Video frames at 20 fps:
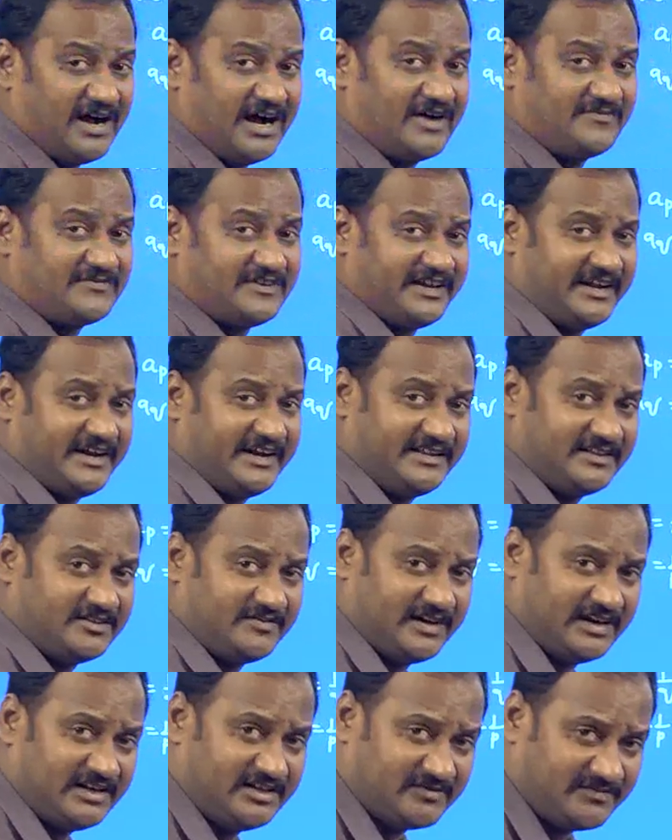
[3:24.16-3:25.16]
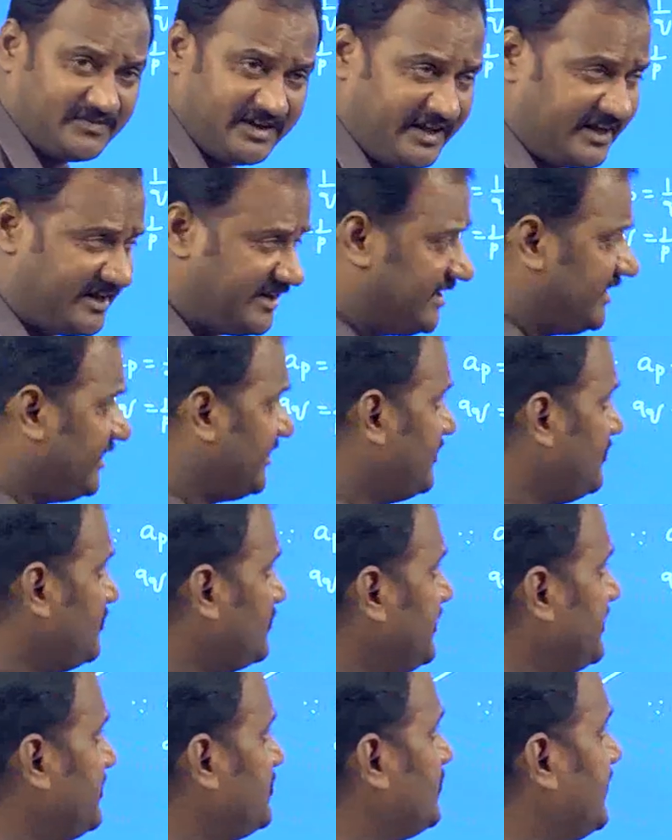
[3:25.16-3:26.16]
After getting the value of d,
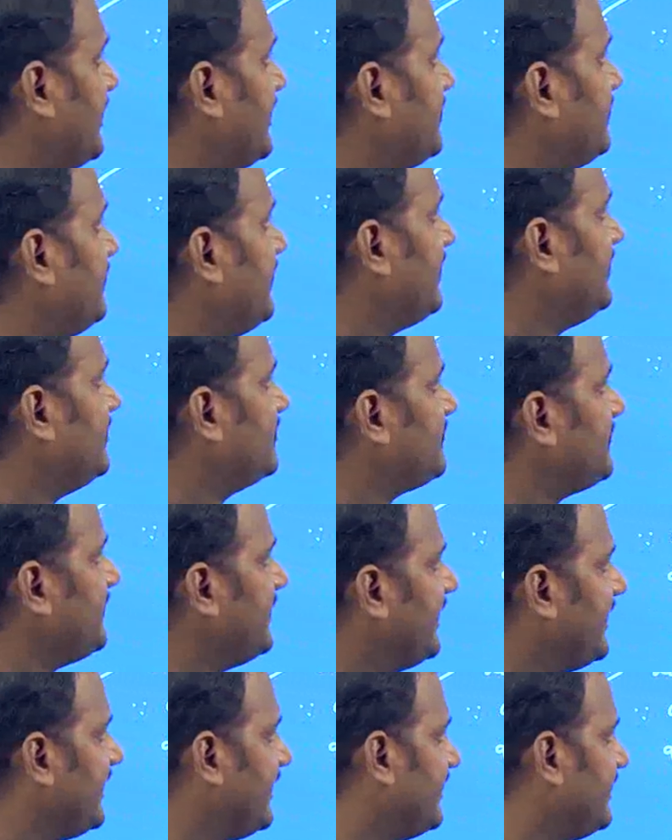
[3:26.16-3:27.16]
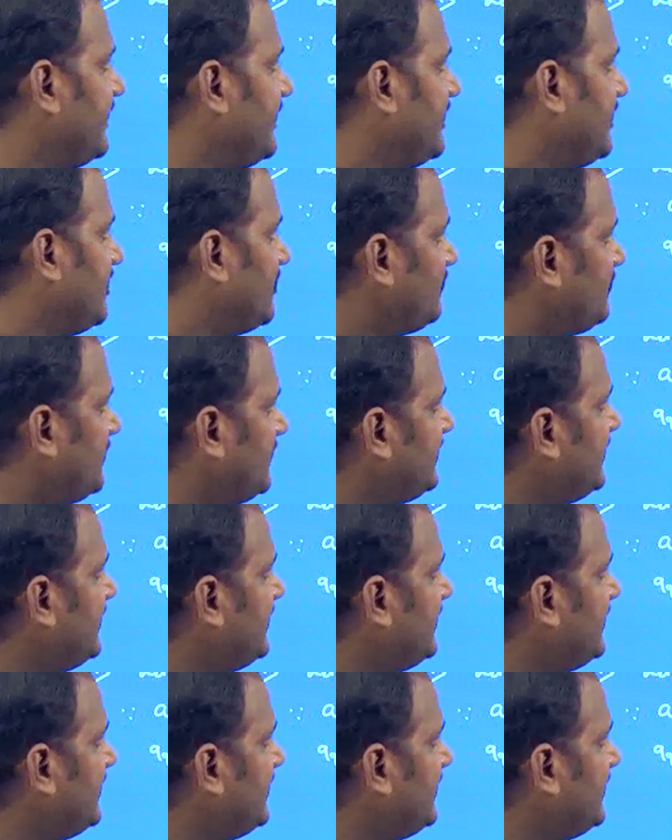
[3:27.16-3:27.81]
you need to get the value of a. For